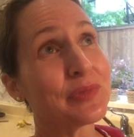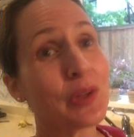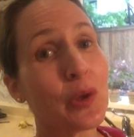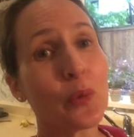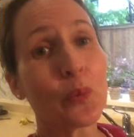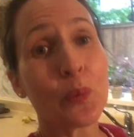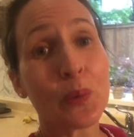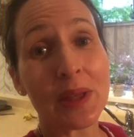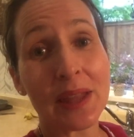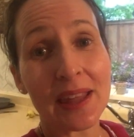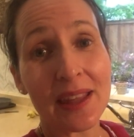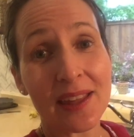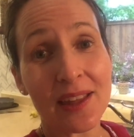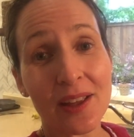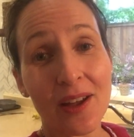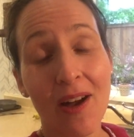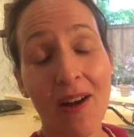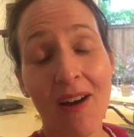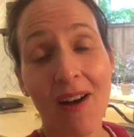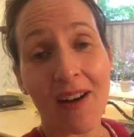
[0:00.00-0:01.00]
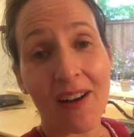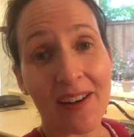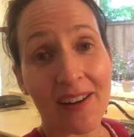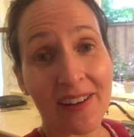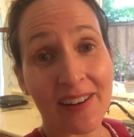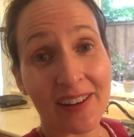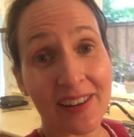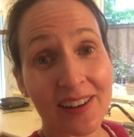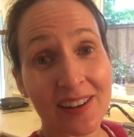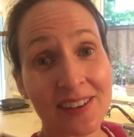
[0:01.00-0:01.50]
We
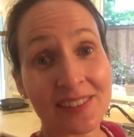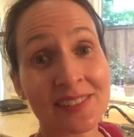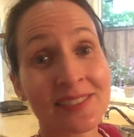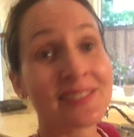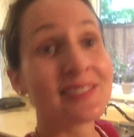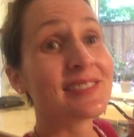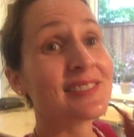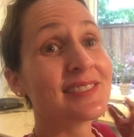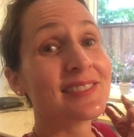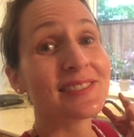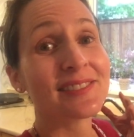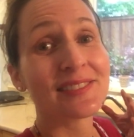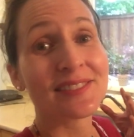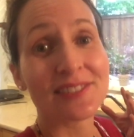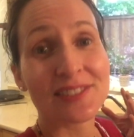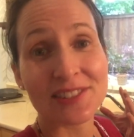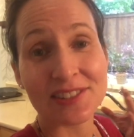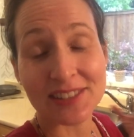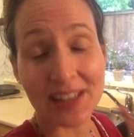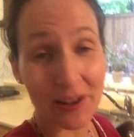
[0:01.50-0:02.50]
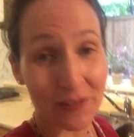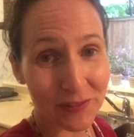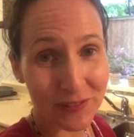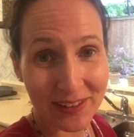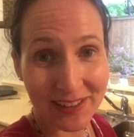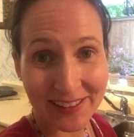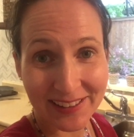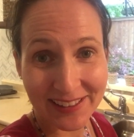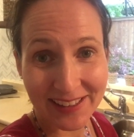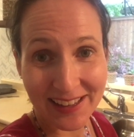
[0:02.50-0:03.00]
are
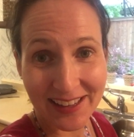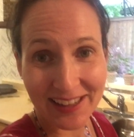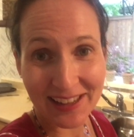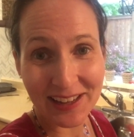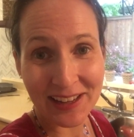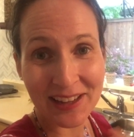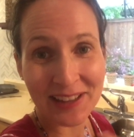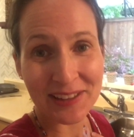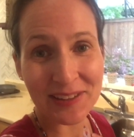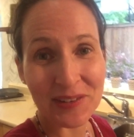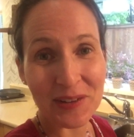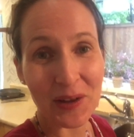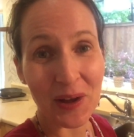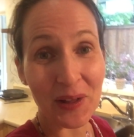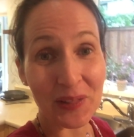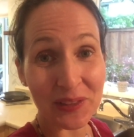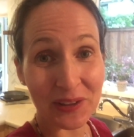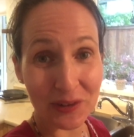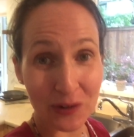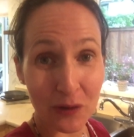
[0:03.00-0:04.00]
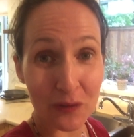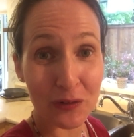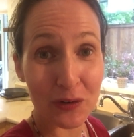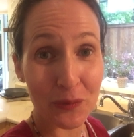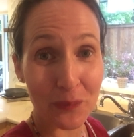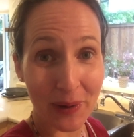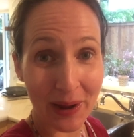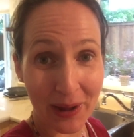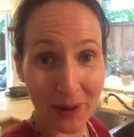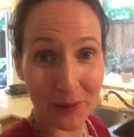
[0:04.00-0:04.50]
definitely a little
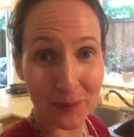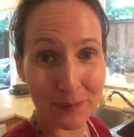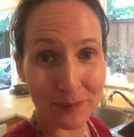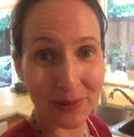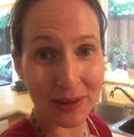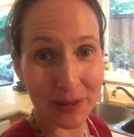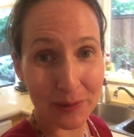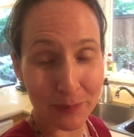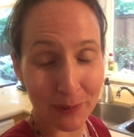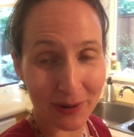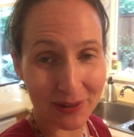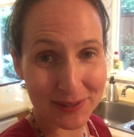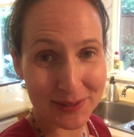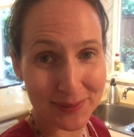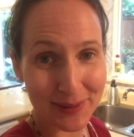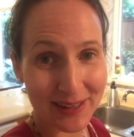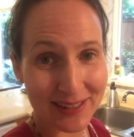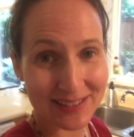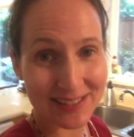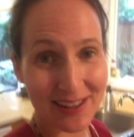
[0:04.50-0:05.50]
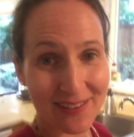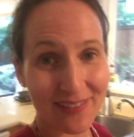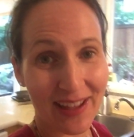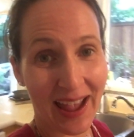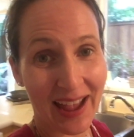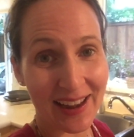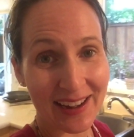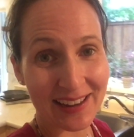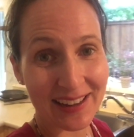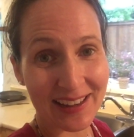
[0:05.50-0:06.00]
overwhelmed by the prospect of
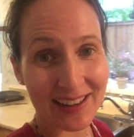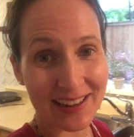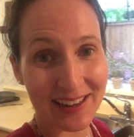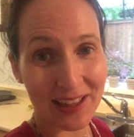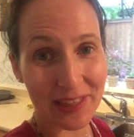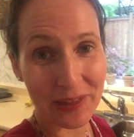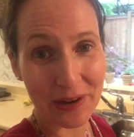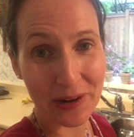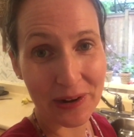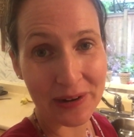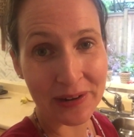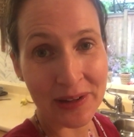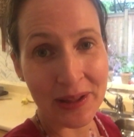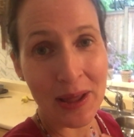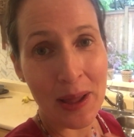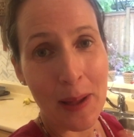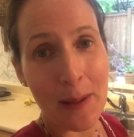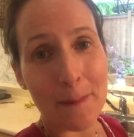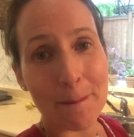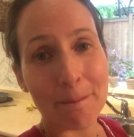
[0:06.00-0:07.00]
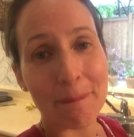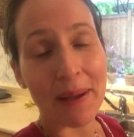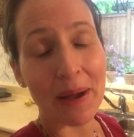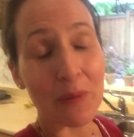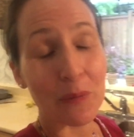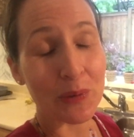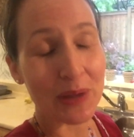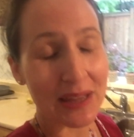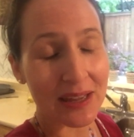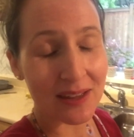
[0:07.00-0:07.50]
adding another, but
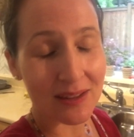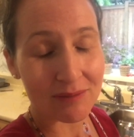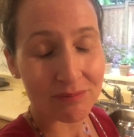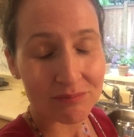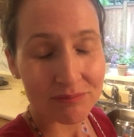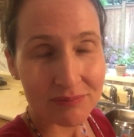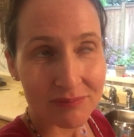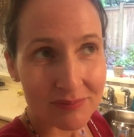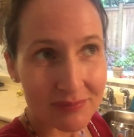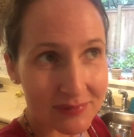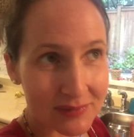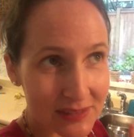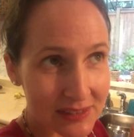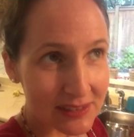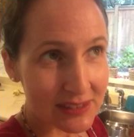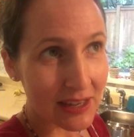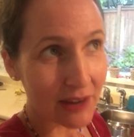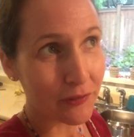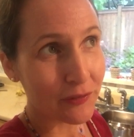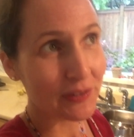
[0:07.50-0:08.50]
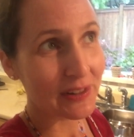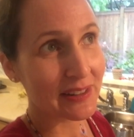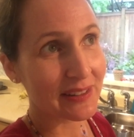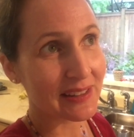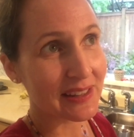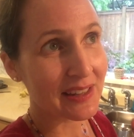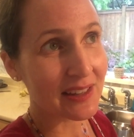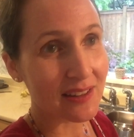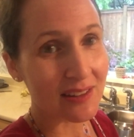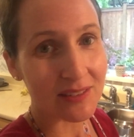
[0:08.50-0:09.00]
we
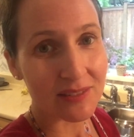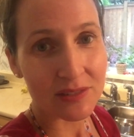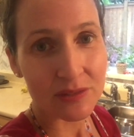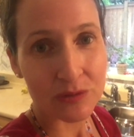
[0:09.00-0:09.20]
definitely